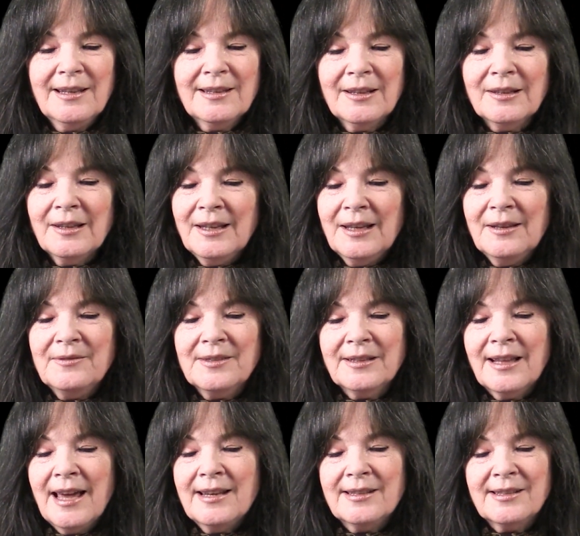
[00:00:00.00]
The leaves
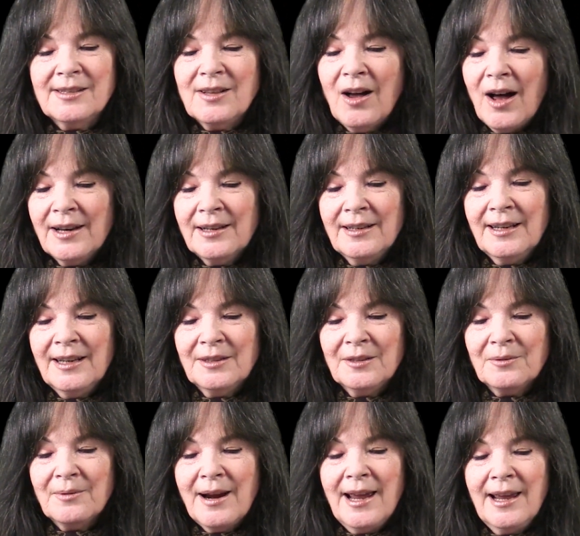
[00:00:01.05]
lay sodden in the
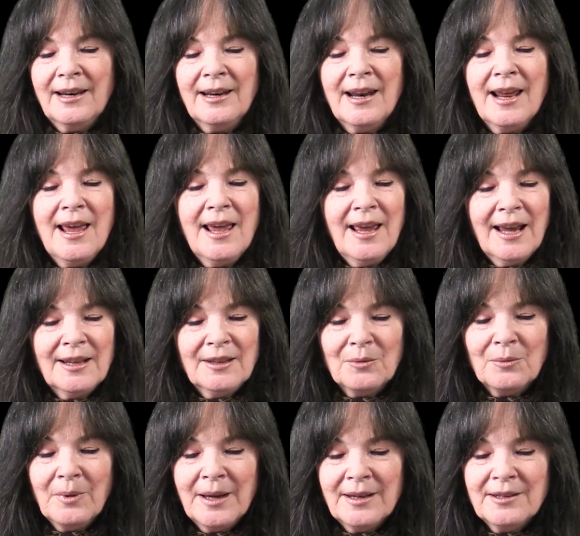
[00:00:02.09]
rain, and the
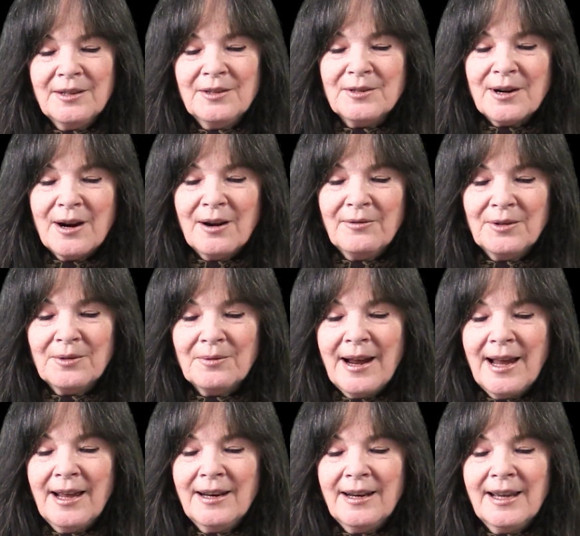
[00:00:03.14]
wind drove the
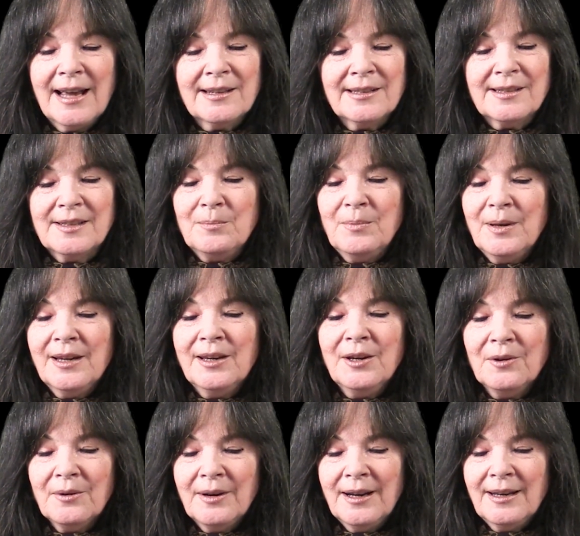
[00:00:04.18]
rain against the big
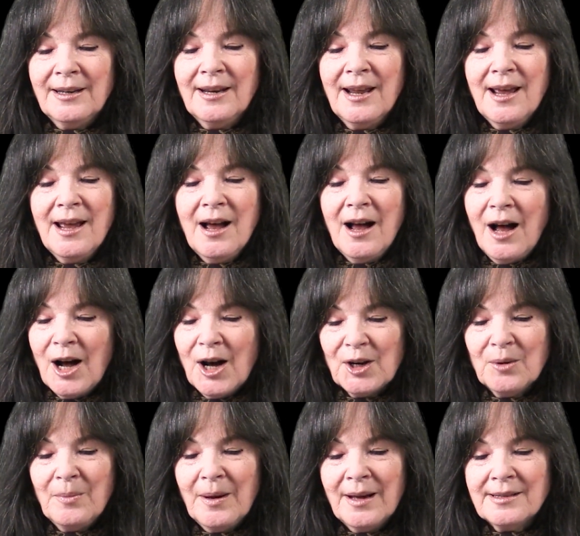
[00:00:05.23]
green
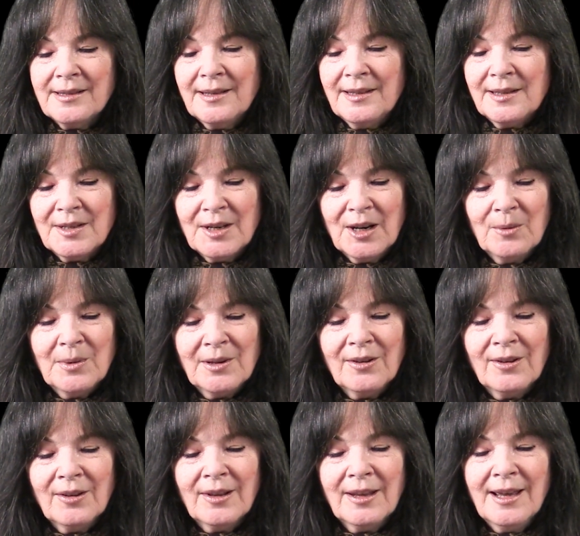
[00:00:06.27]
autobus at the
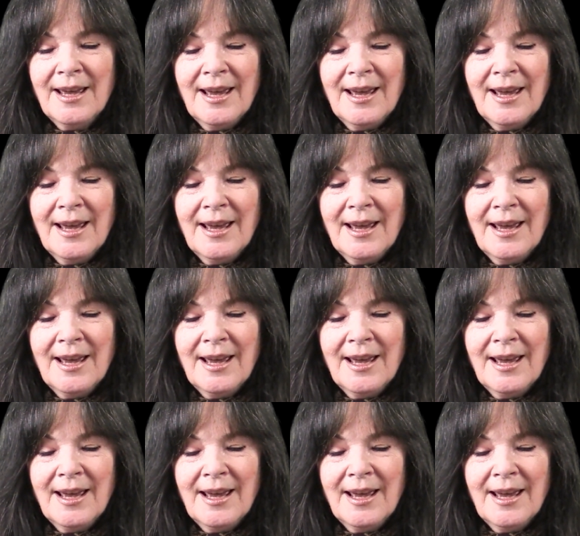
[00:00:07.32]
terminal,